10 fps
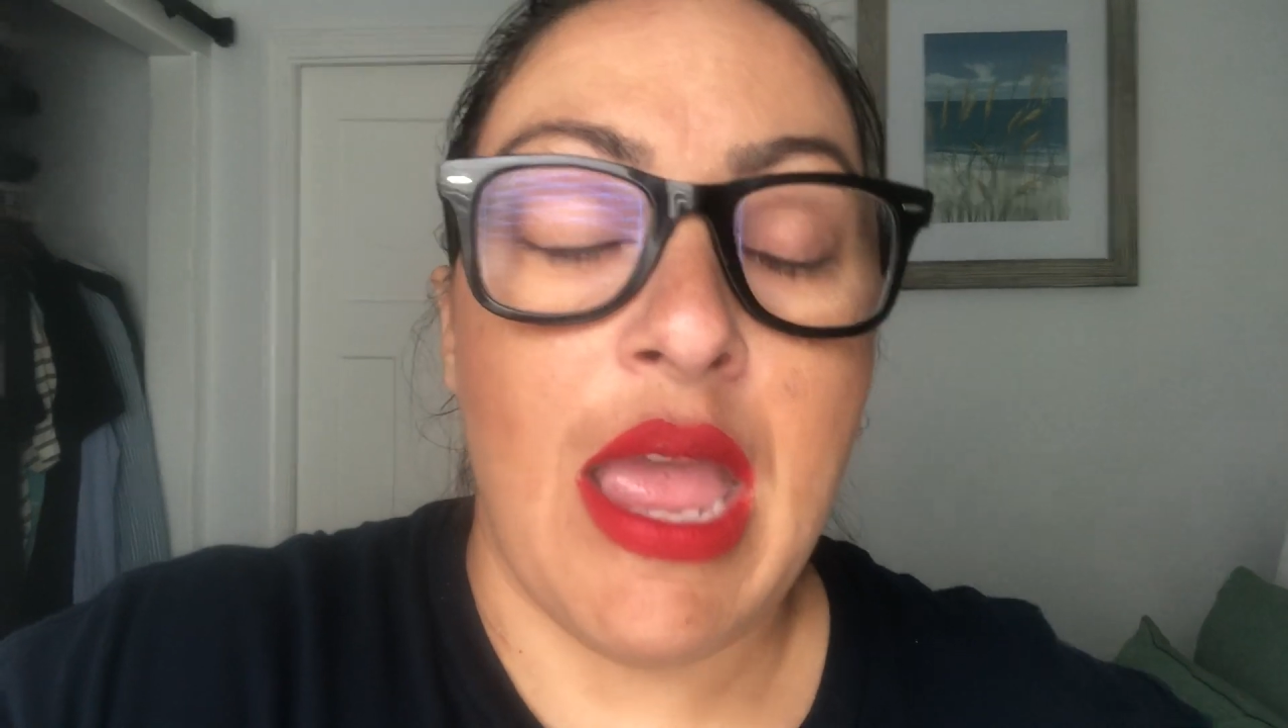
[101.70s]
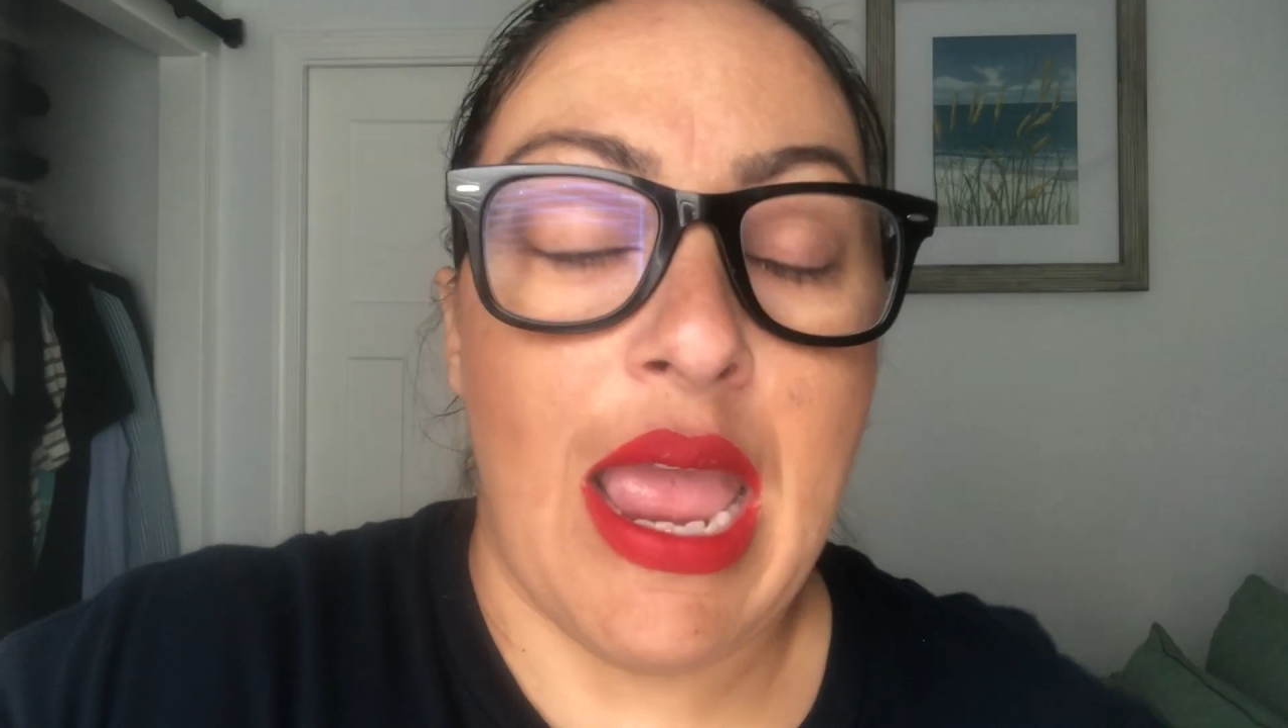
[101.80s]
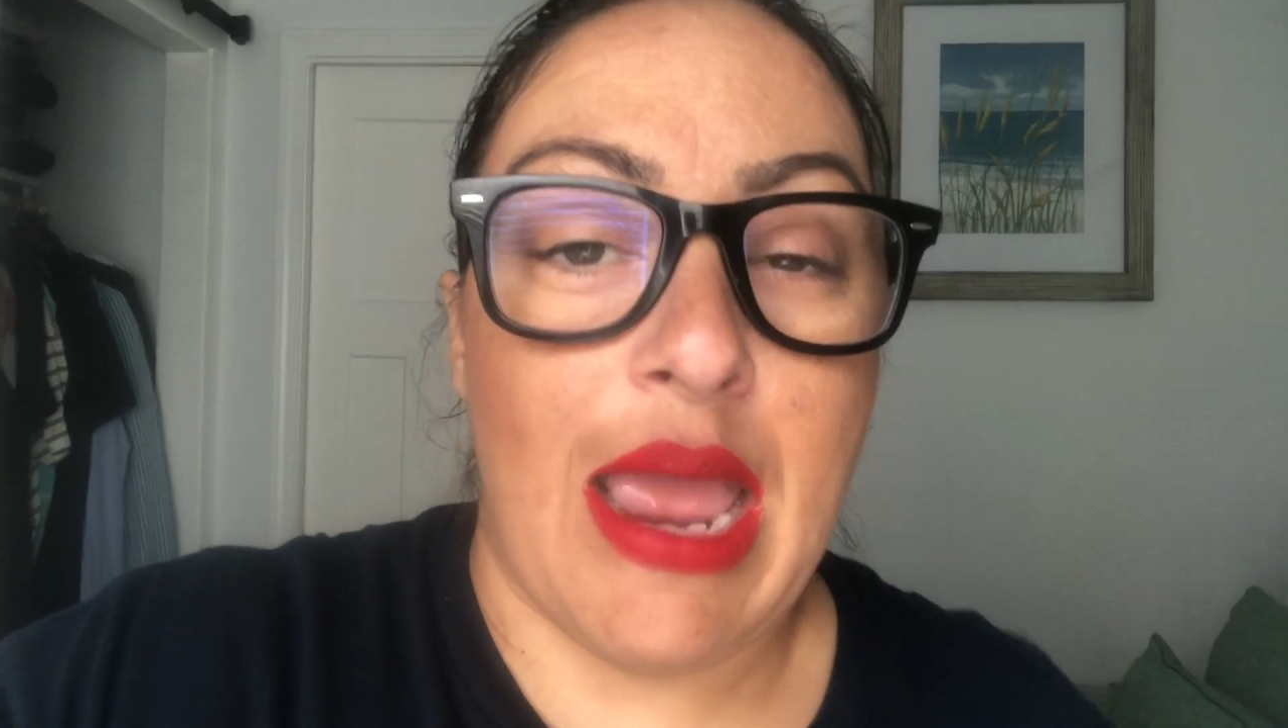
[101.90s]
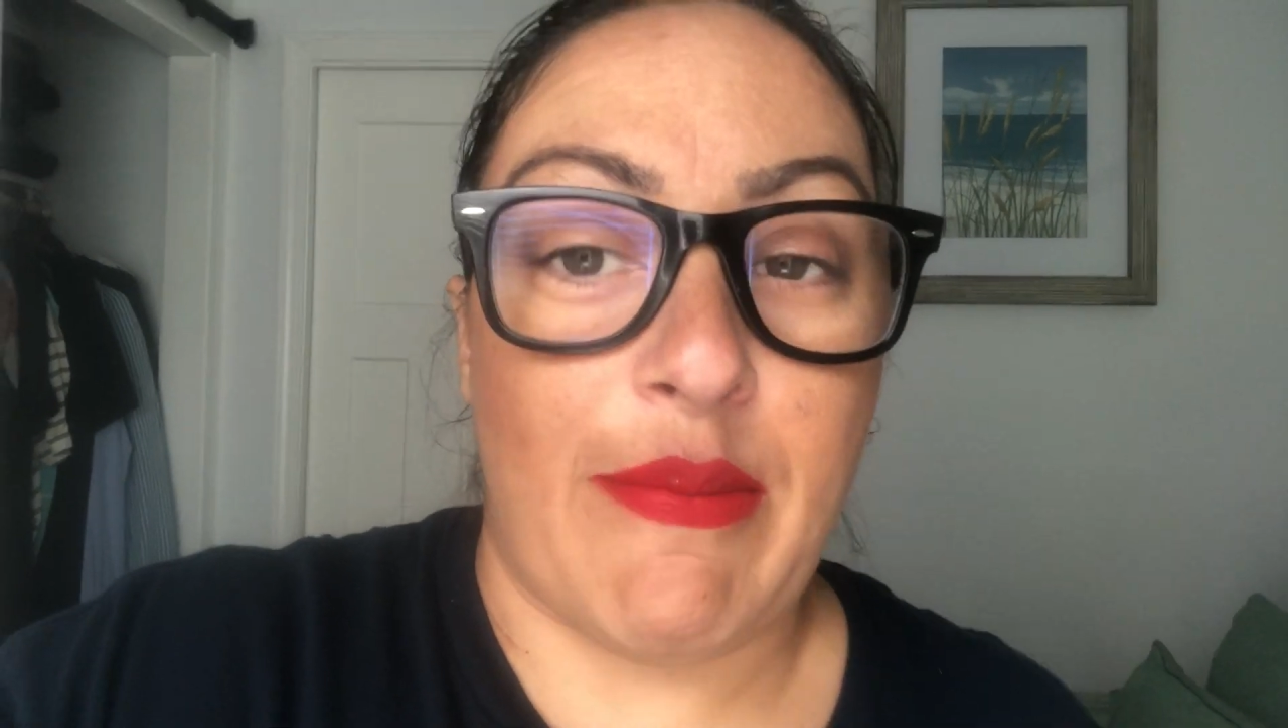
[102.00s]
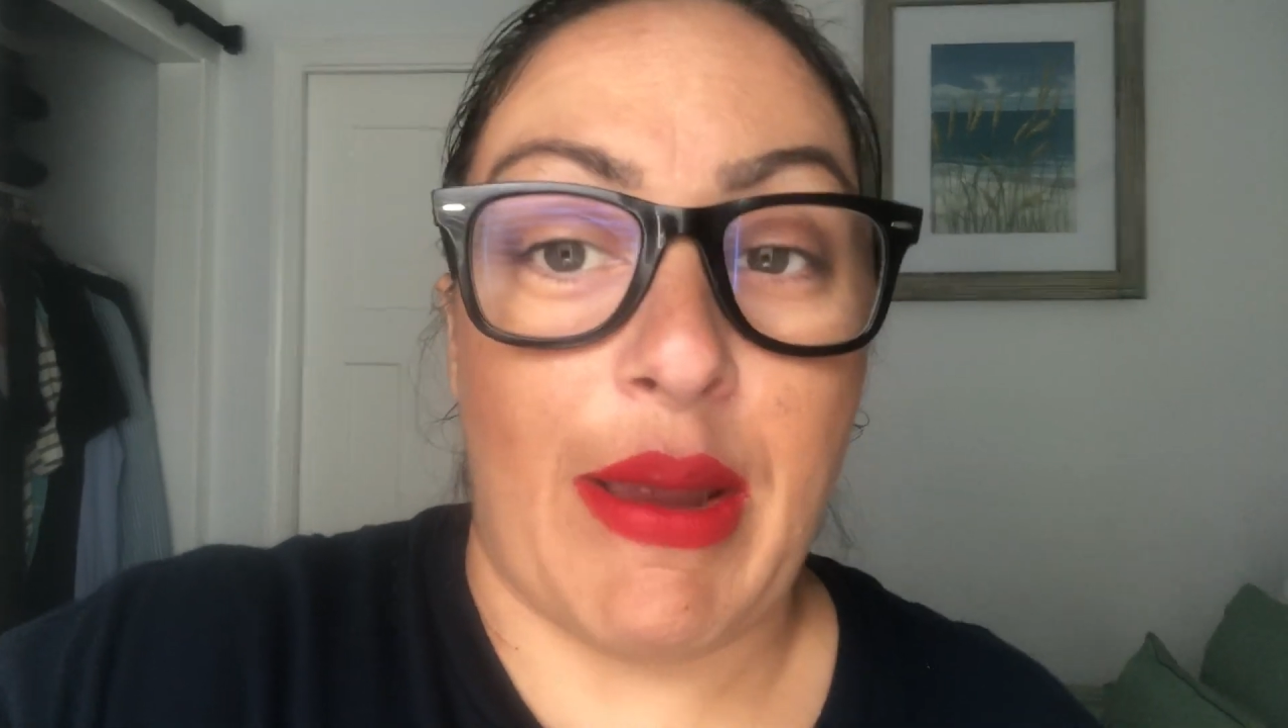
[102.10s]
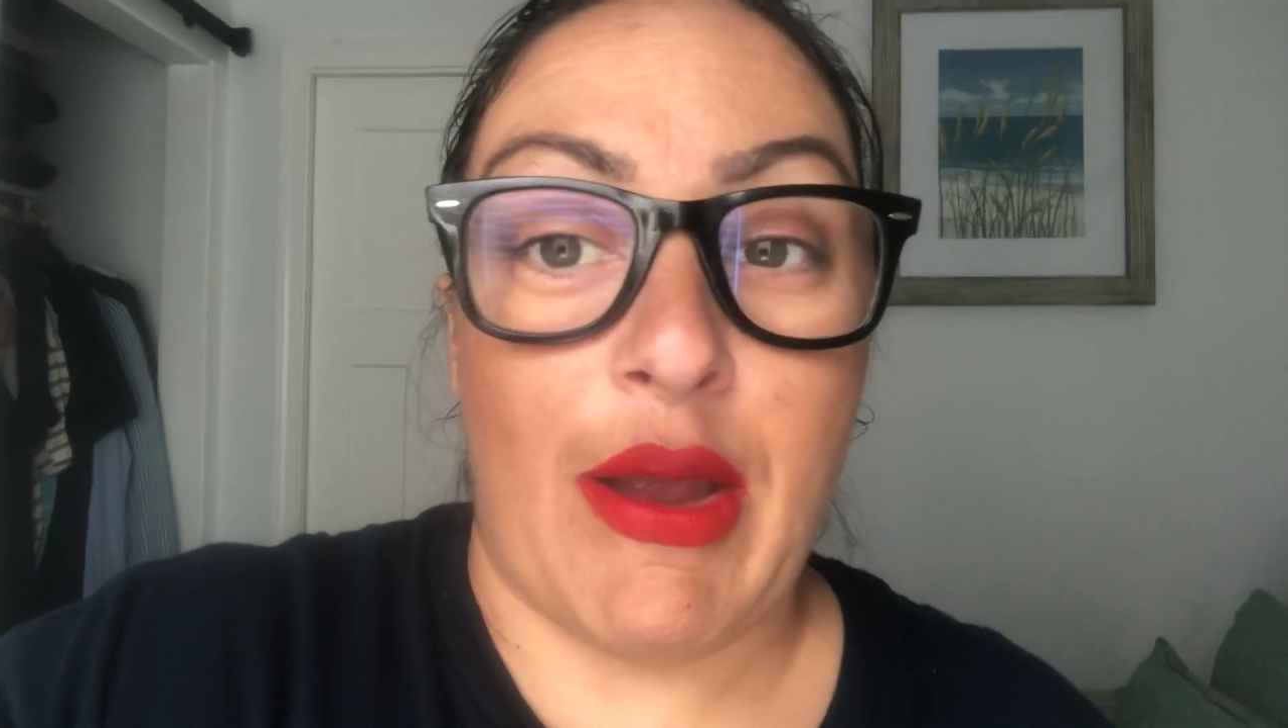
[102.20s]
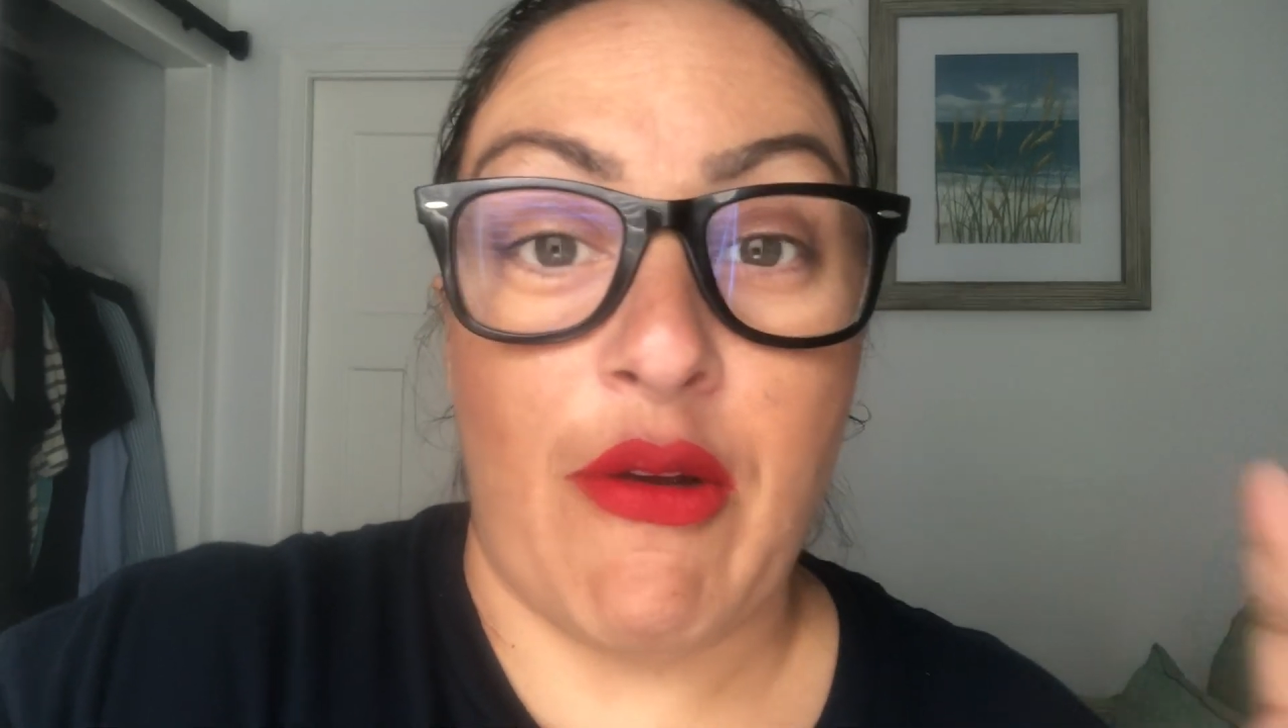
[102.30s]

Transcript: and my